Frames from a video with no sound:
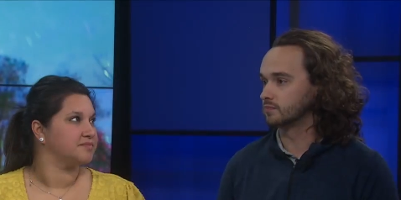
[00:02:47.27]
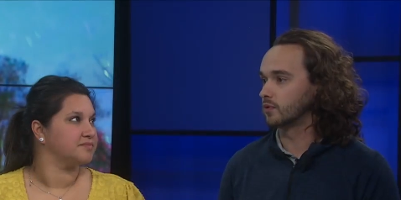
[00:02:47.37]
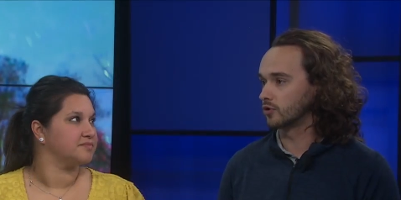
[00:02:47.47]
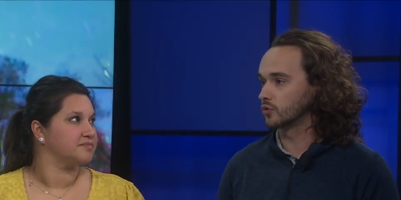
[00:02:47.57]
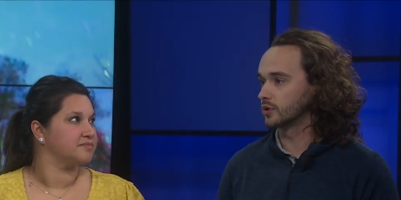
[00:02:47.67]

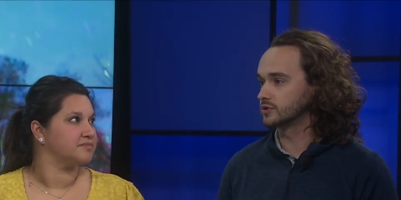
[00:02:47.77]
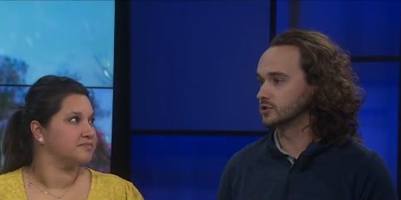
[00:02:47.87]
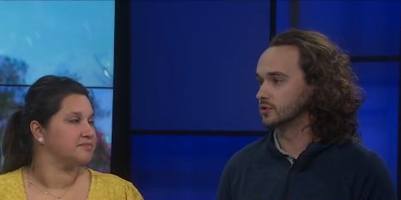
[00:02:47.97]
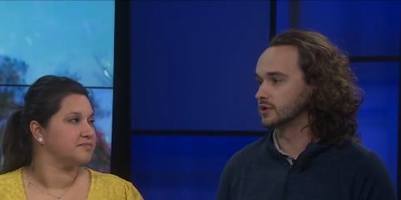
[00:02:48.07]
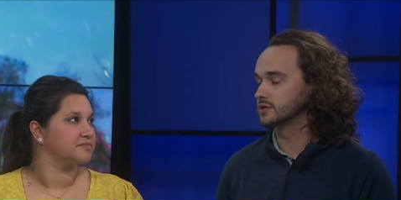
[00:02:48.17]
Speaker 1: partnered with to
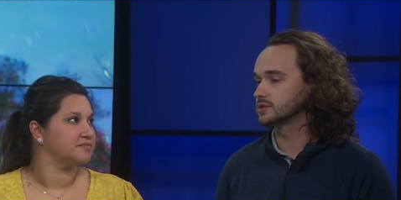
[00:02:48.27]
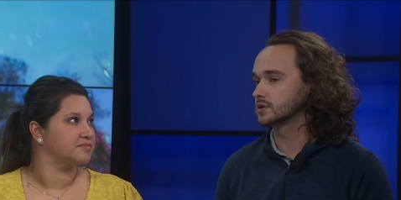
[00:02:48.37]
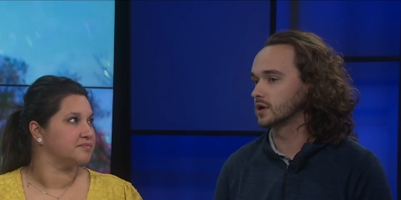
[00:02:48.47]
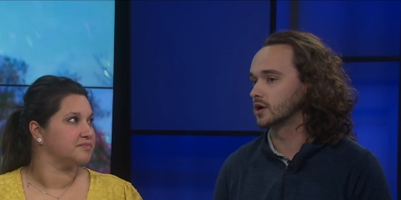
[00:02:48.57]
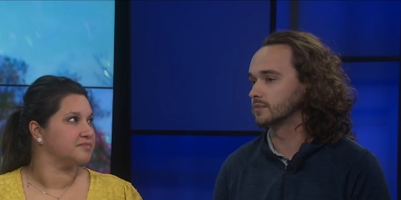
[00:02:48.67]
do this.
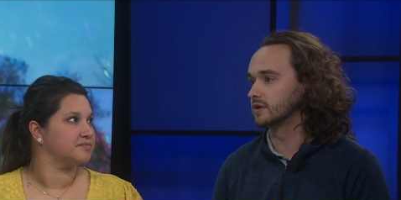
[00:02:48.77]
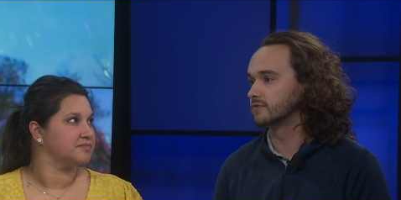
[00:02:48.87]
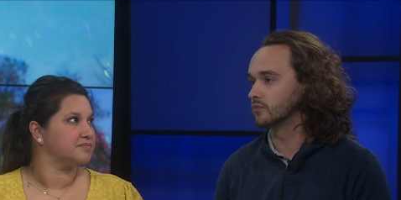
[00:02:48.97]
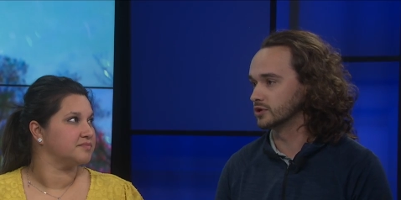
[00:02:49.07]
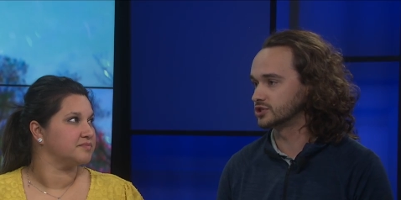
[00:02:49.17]
Okay. Um,
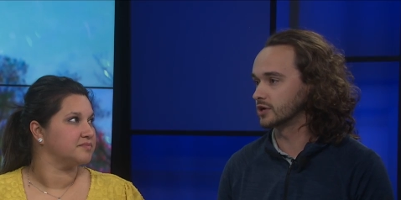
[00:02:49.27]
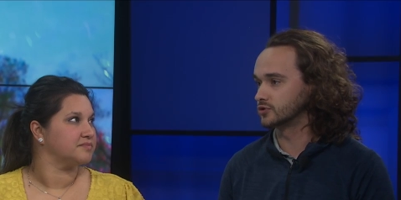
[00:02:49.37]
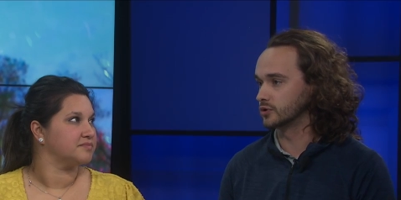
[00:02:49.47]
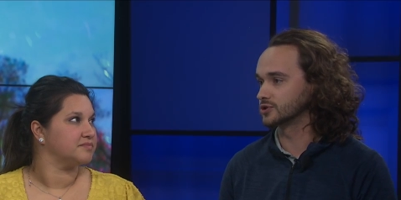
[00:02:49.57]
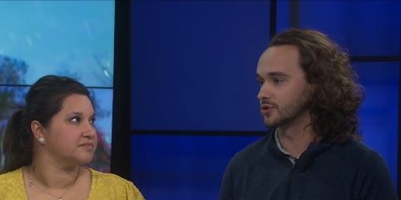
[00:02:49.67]
they've reached out
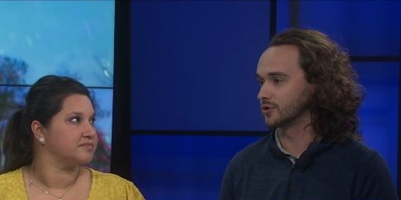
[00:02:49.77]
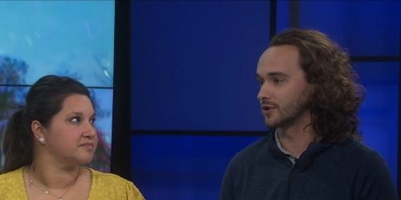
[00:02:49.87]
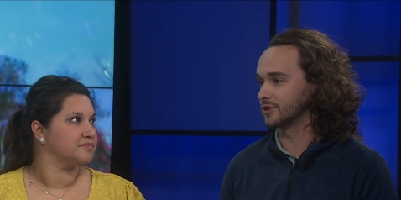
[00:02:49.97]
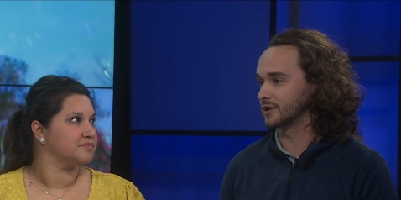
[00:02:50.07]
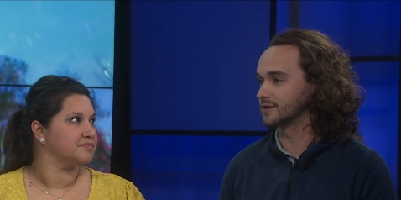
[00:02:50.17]
to us, so they're
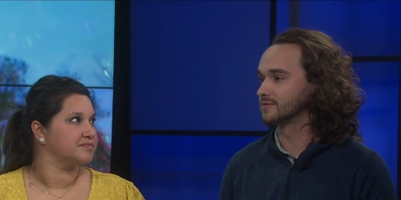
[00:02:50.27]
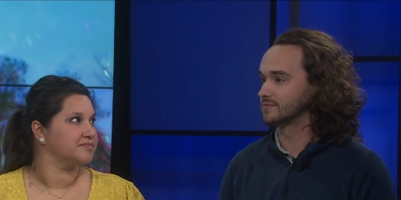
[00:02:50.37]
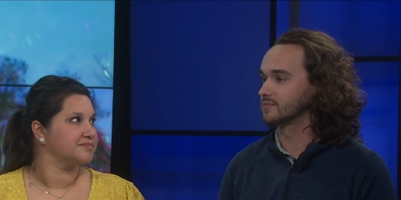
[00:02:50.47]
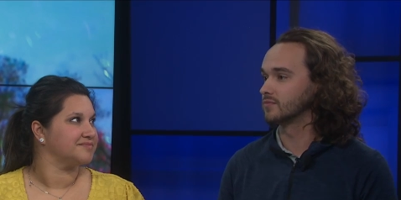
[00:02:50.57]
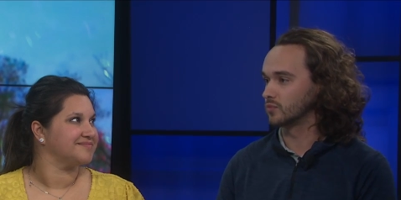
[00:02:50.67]
kind of like,
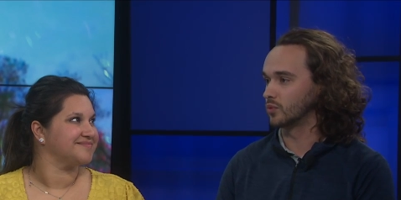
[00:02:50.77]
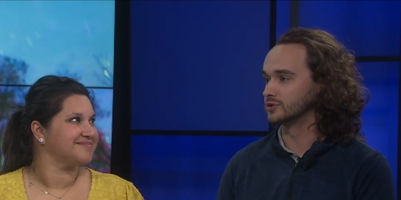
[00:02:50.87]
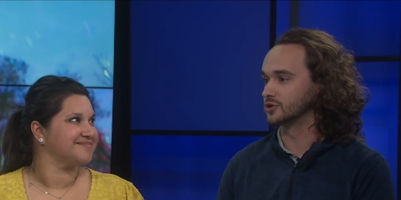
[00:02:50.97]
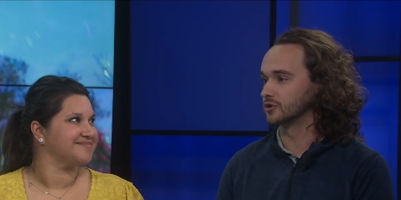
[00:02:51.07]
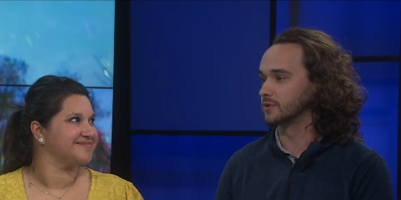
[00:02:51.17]

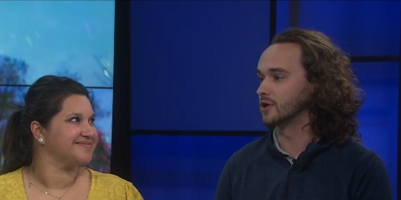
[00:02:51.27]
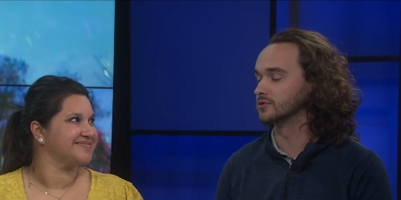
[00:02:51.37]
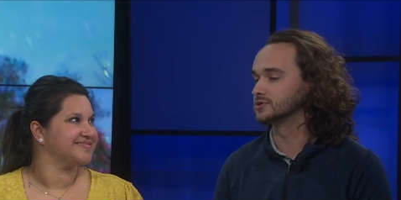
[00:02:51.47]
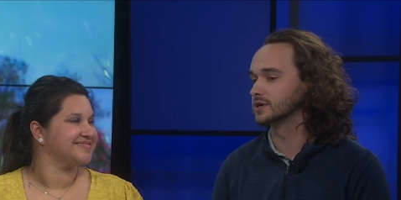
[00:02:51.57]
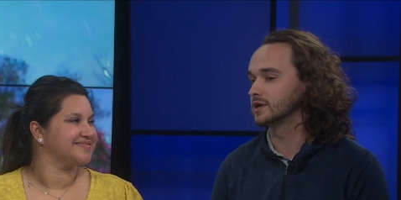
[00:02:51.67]
ones that are going to be
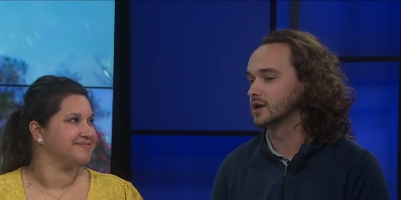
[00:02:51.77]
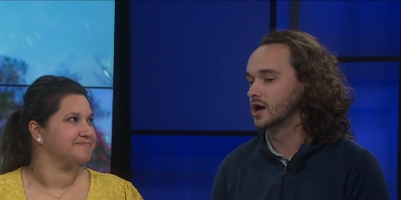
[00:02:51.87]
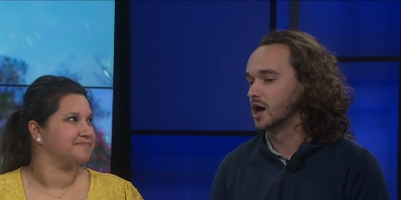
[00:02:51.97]
hosting it.